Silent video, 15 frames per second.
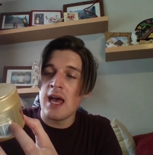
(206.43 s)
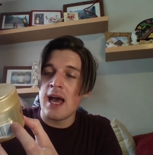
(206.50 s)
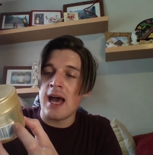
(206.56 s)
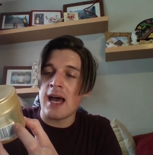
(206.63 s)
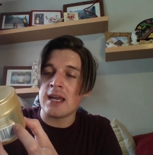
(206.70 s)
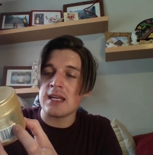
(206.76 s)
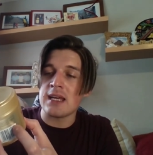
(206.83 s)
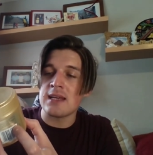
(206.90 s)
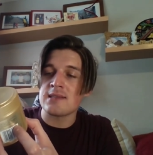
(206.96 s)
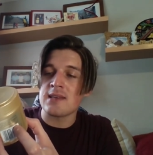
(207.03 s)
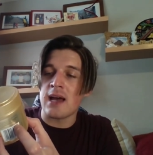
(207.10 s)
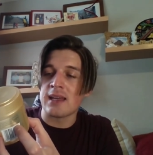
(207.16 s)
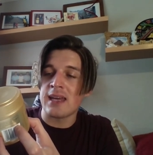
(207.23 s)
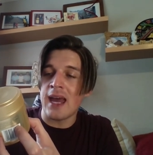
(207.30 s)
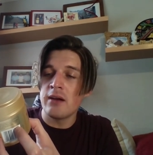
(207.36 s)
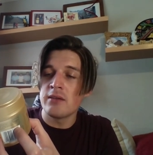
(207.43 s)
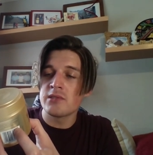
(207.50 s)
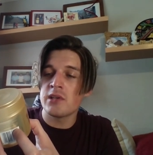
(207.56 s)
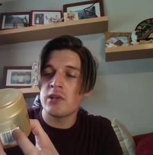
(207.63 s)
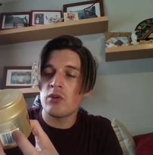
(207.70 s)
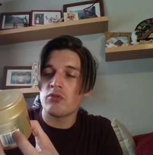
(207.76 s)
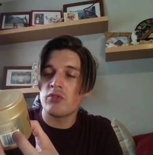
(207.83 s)
and it's a
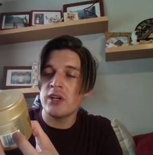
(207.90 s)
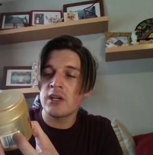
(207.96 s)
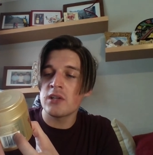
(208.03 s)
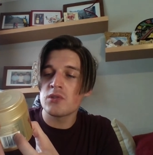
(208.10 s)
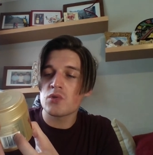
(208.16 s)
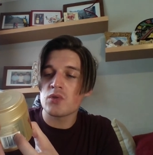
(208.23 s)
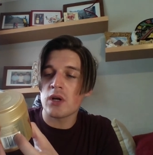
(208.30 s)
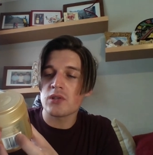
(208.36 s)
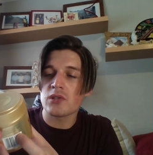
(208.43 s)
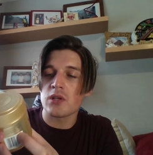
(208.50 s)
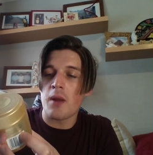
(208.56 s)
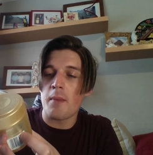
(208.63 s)
keratin reconstruction